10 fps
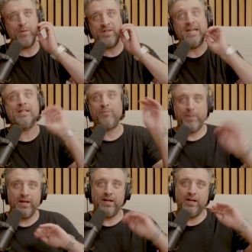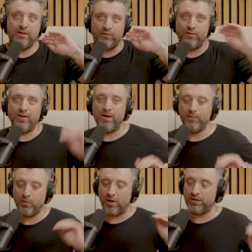would think it's for them
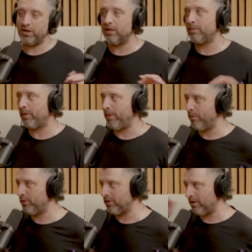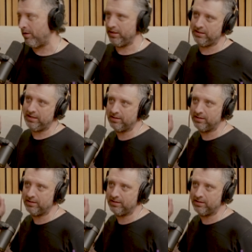to watch us, but people would just log in to see the